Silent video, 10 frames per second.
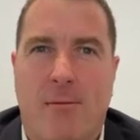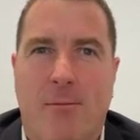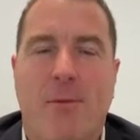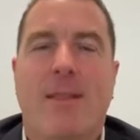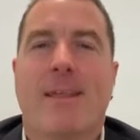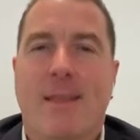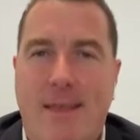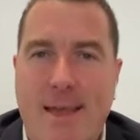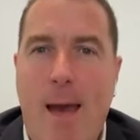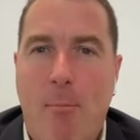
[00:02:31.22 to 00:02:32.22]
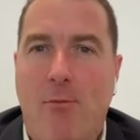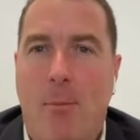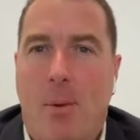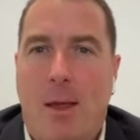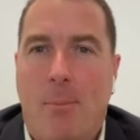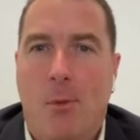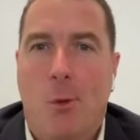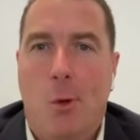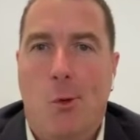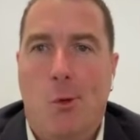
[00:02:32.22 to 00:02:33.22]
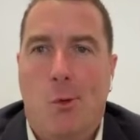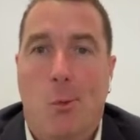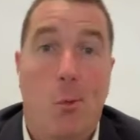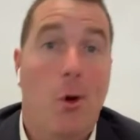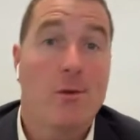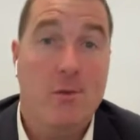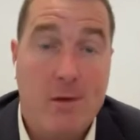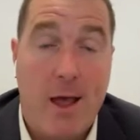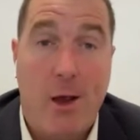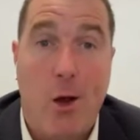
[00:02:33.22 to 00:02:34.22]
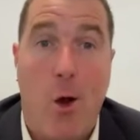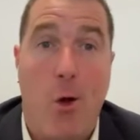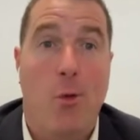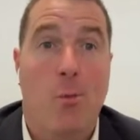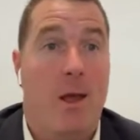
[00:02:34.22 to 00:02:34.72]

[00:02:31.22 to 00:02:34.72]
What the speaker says: filling the gap for people who wanted to stay at home